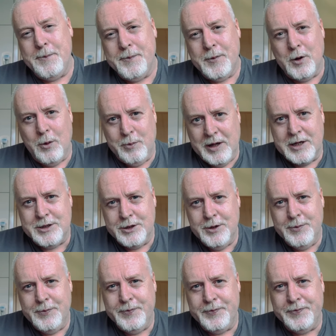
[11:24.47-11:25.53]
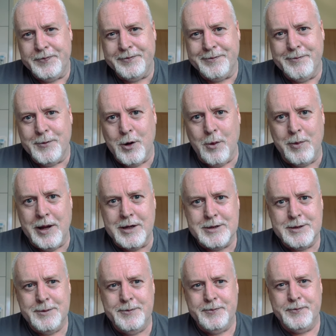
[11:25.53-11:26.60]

God bless you. God bless.